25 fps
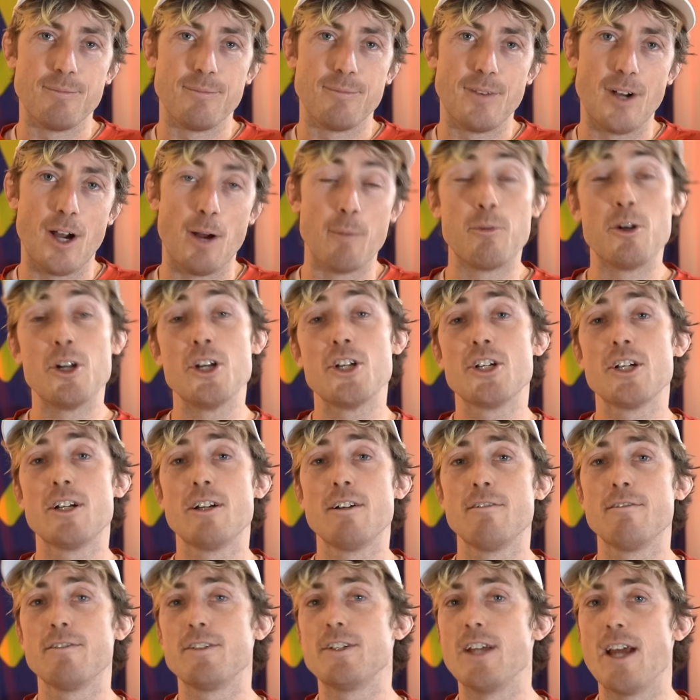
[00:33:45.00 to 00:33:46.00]

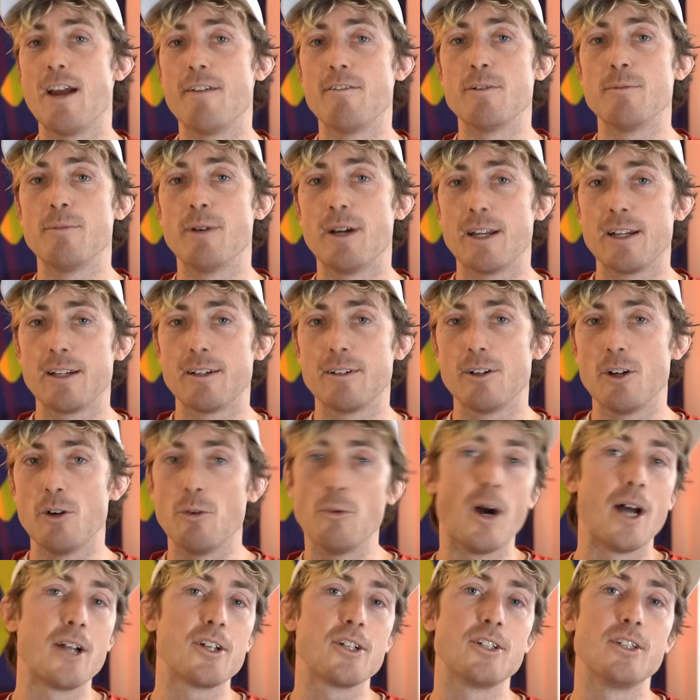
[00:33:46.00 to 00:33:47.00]
appreciative to everybody who
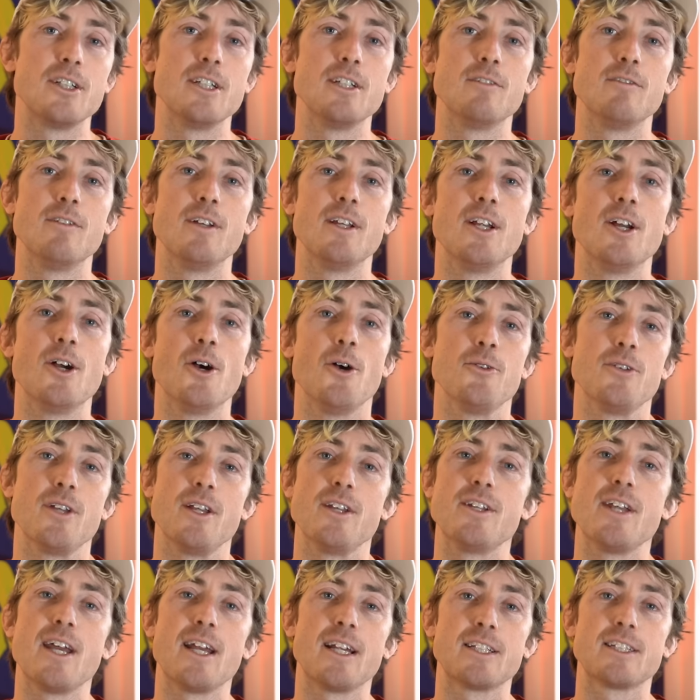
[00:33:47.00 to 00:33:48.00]
watches these videos
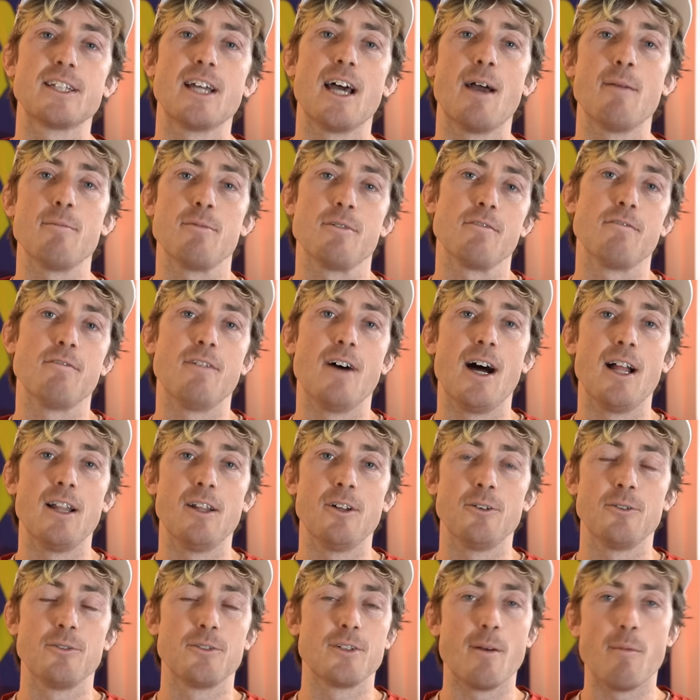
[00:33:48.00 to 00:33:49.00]
and takes time to
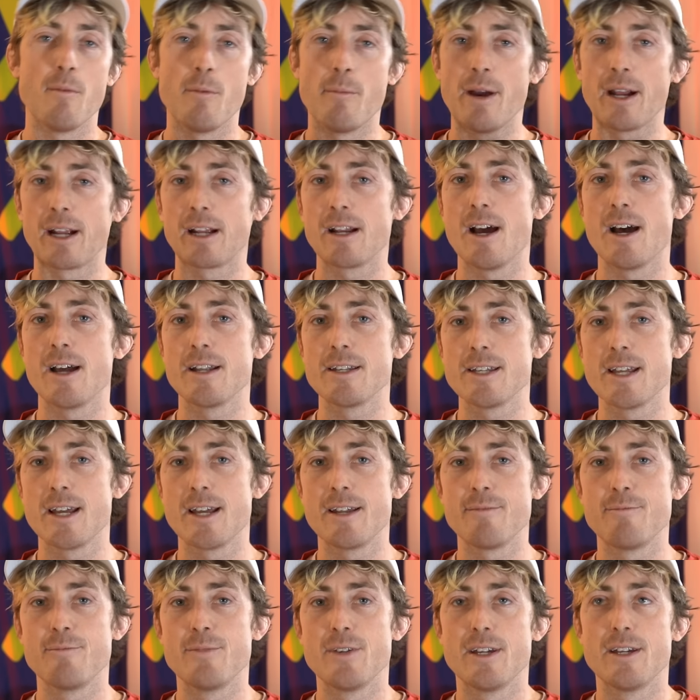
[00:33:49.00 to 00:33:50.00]
follow some of my
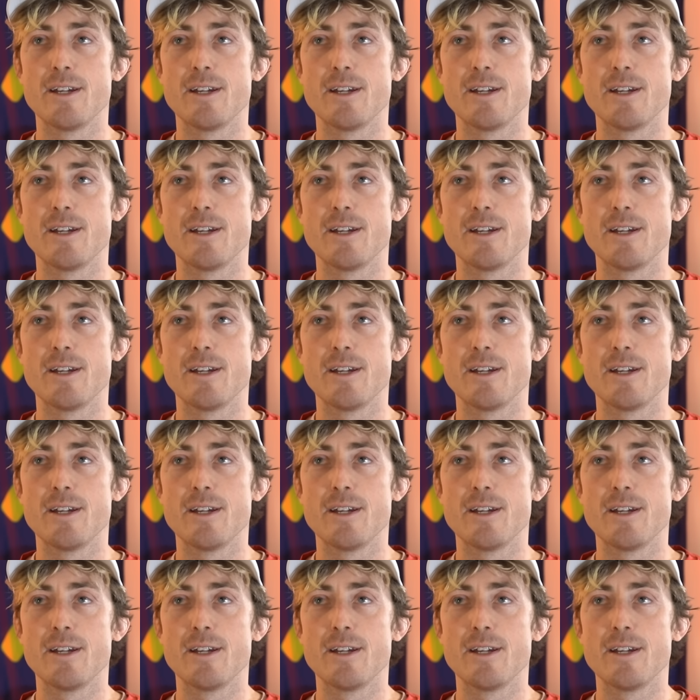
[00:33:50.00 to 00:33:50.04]
content.